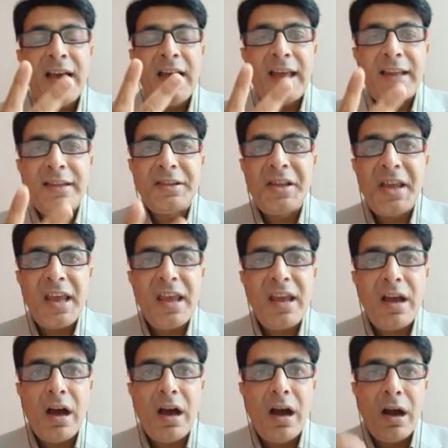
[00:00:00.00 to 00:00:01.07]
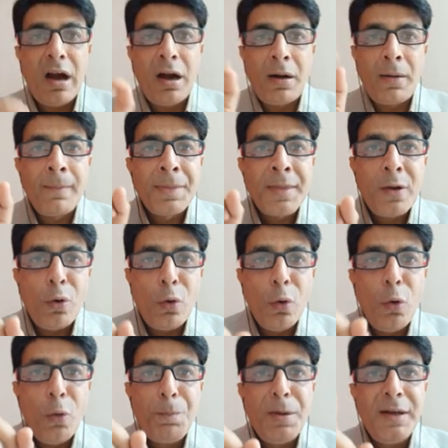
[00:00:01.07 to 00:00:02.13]
and they are
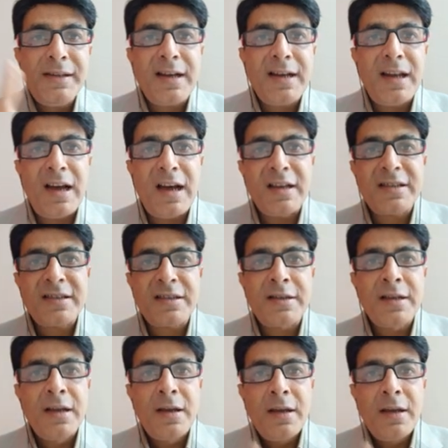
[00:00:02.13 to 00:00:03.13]
open class